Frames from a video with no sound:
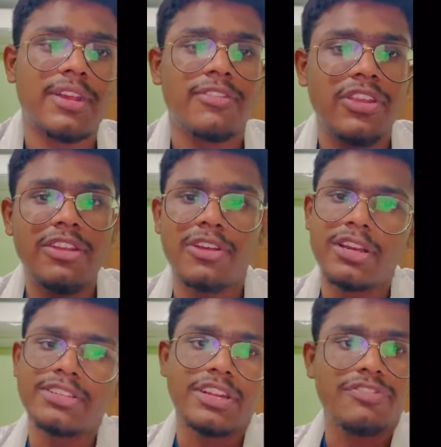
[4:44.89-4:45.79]
fever
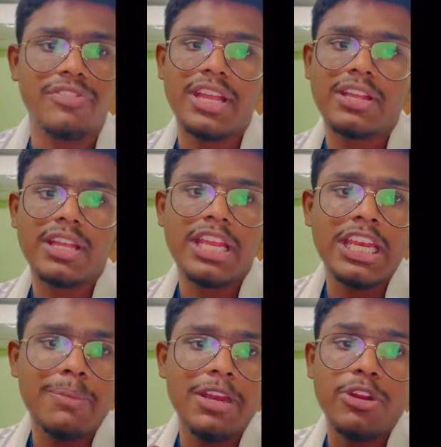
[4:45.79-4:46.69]
and stiff neck,
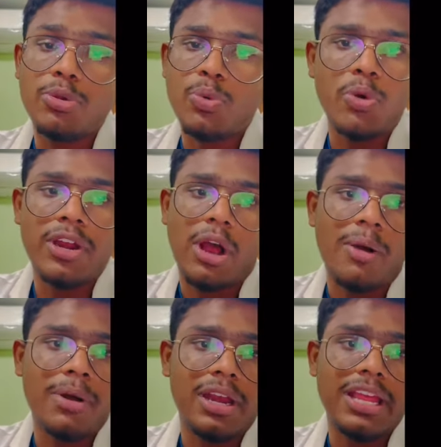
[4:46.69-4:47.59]
inability to move an
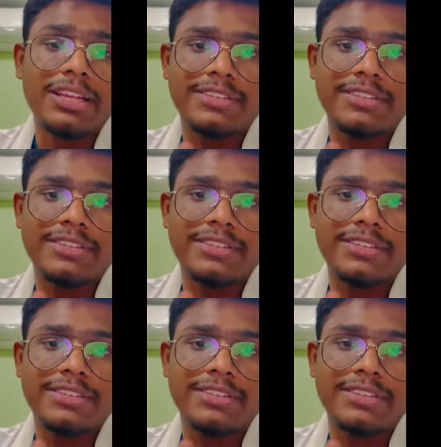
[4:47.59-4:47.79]
arm or leg,